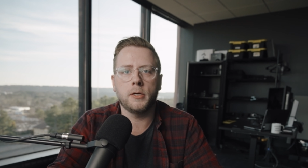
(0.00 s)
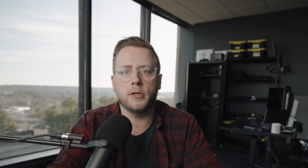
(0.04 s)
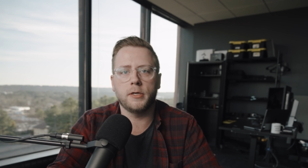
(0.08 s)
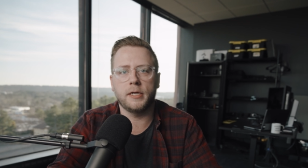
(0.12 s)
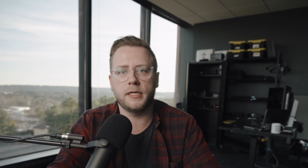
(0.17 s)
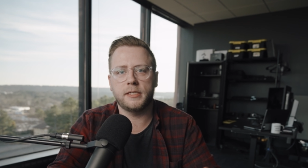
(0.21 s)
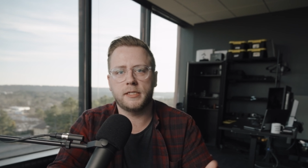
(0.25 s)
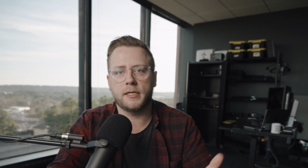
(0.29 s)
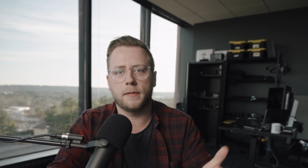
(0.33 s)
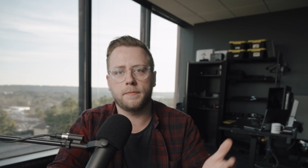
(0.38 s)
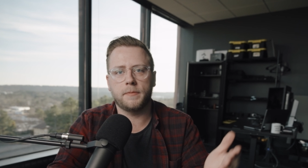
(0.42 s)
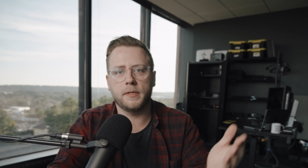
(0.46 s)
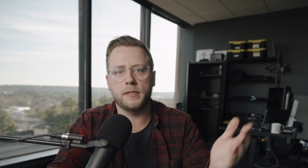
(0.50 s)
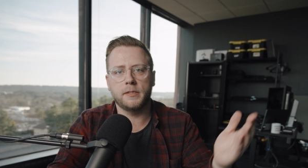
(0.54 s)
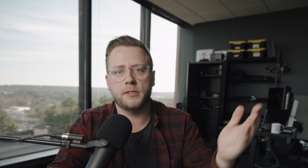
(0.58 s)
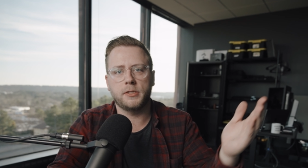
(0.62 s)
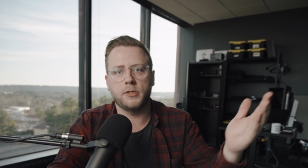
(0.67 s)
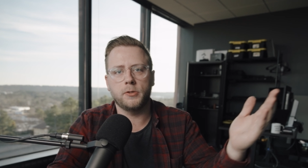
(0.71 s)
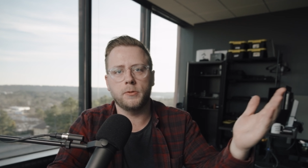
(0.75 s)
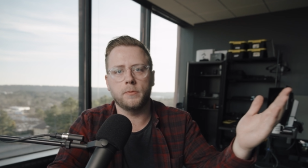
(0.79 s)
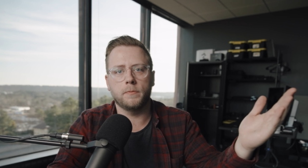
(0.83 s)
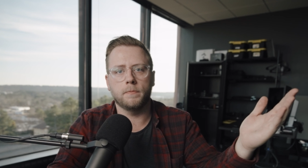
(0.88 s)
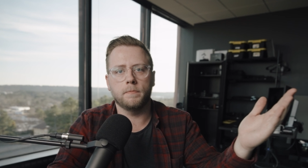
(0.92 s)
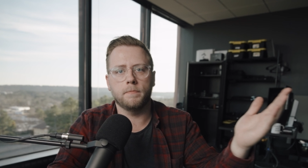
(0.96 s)
You need something
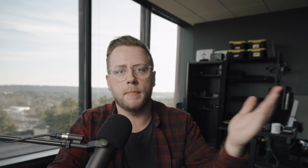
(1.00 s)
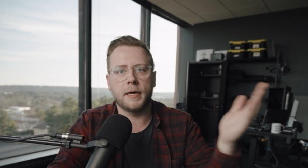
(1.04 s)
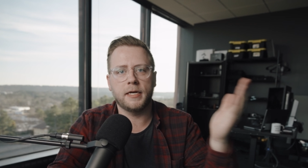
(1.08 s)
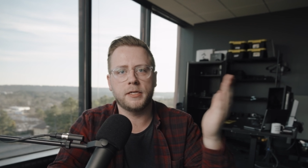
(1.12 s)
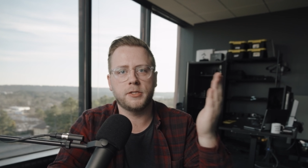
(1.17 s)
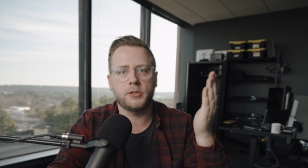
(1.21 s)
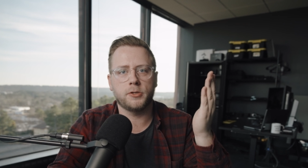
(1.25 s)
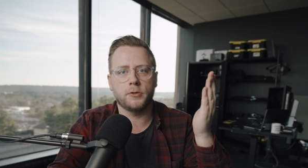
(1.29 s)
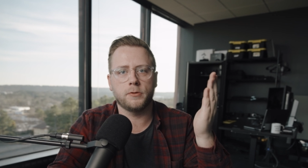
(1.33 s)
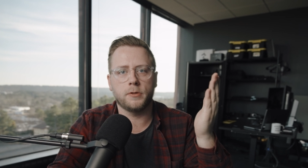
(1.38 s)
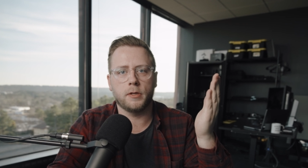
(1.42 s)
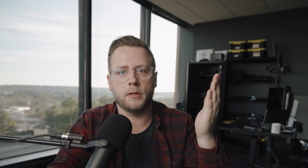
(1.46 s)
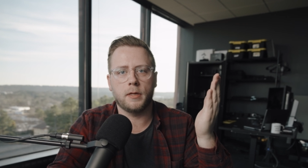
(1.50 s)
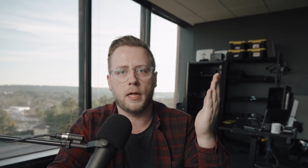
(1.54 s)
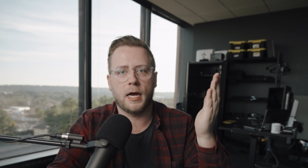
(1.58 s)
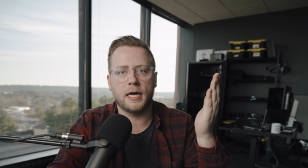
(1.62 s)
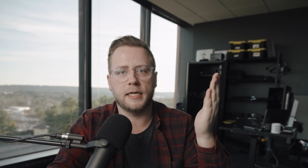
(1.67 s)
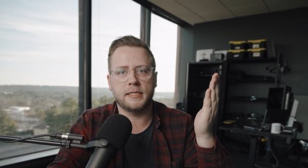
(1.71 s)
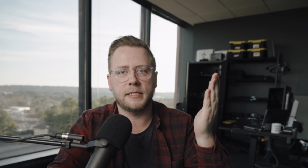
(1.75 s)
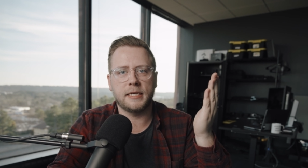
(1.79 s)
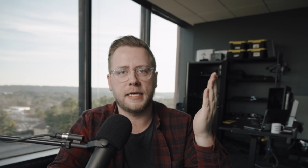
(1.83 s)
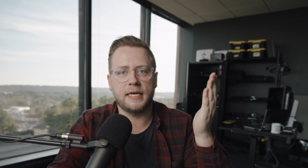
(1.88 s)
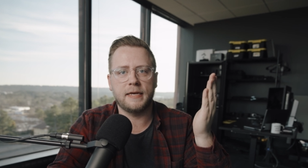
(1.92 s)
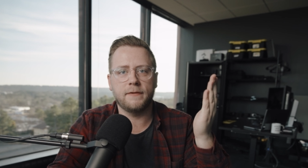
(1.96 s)
to make sure the
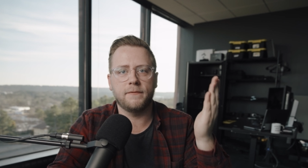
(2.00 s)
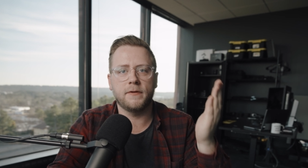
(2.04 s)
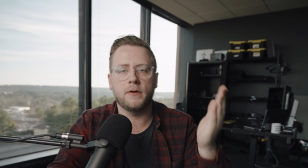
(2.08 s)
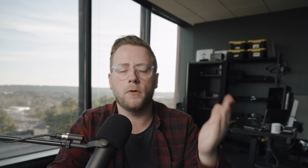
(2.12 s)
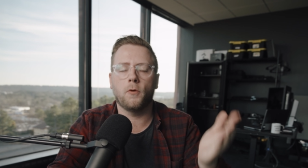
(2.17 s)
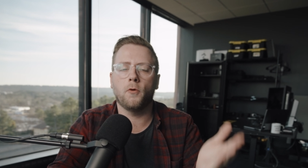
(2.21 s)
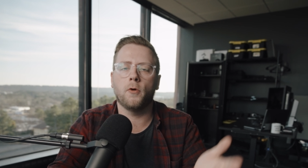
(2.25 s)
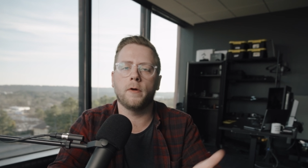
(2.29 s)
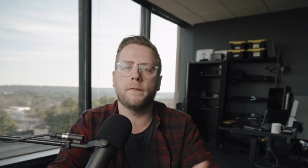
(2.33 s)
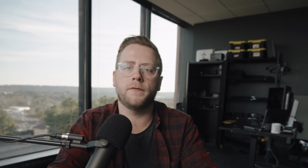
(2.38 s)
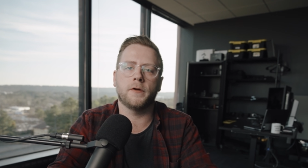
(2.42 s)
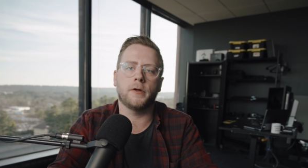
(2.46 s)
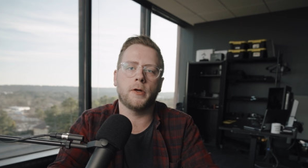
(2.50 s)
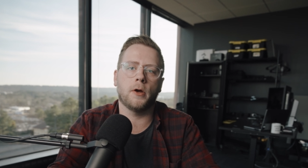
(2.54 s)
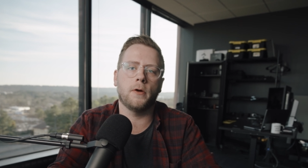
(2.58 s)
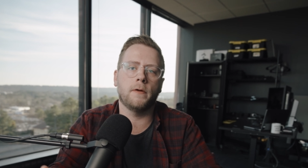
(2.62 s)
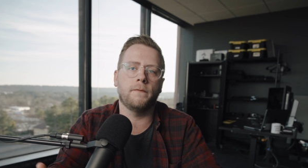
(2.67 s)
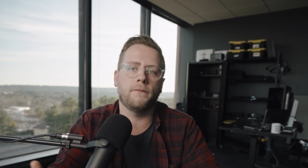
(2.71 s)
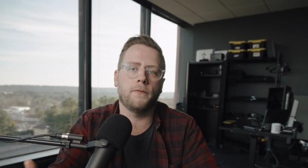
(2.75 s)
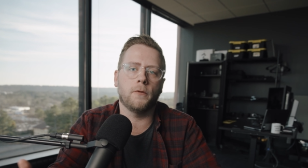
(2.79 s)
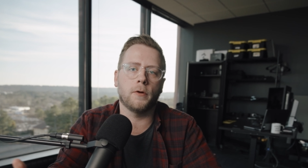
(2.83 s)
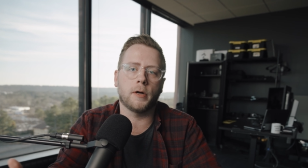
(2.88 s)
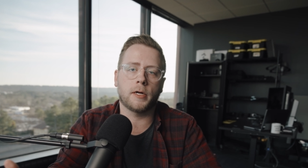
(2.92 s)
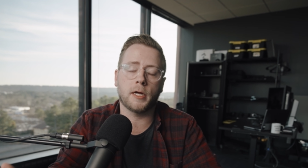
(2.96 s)
light's even, or if you're
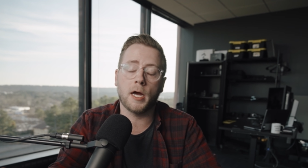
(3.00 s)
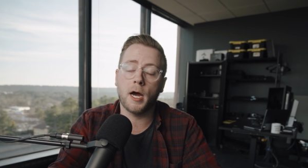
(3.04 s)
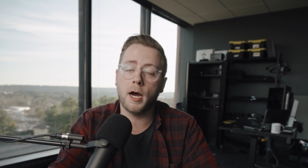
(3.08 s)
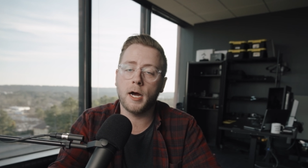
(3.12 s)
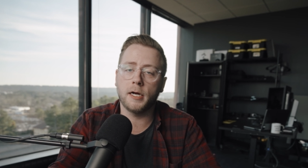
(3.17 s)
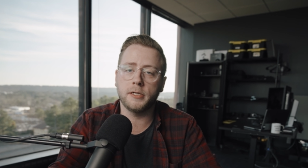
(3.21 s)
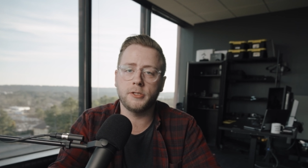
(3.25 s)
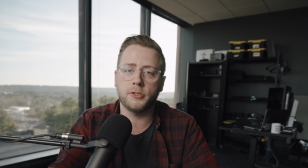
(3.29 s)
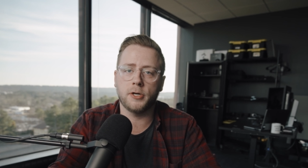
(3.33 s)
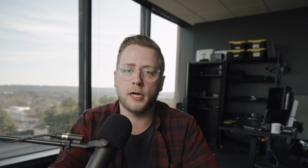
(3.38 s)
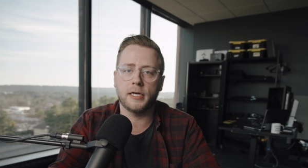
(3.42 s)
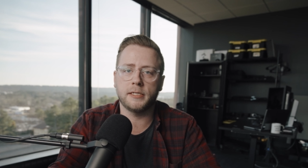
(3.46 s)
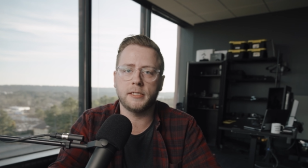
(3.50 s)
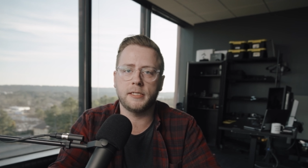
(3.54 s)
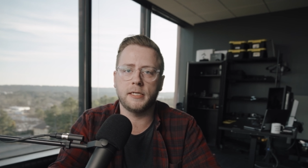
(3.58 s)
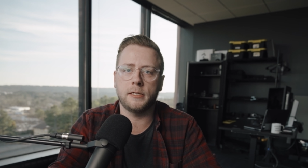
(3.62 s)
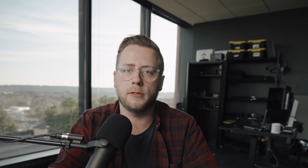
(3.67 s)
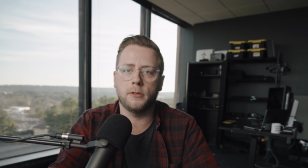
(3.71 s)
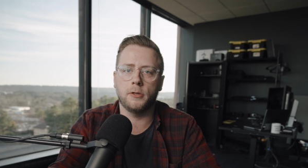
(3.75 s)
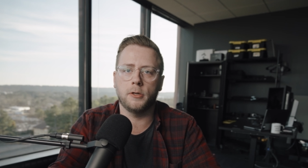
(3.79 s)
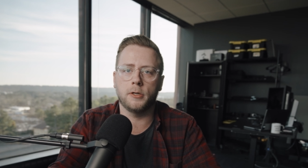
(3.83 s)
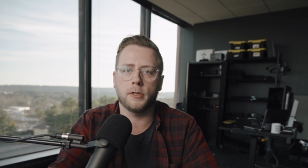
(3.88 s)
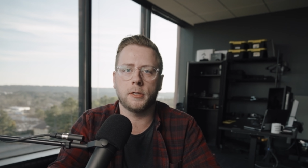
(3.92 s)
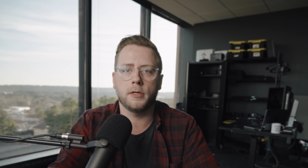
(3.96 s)
going for a contrasty
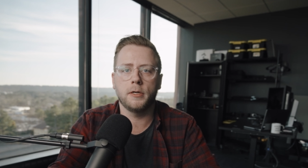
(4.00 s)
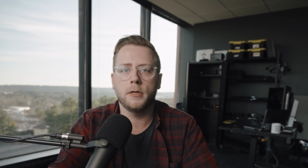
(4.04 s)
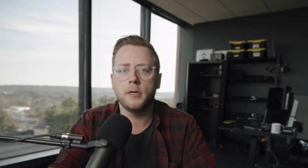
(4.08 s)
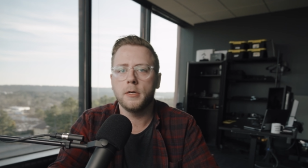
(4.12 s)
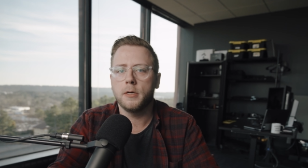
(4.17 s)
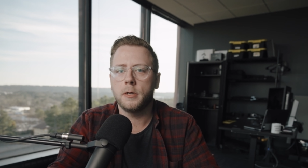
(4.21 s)
look,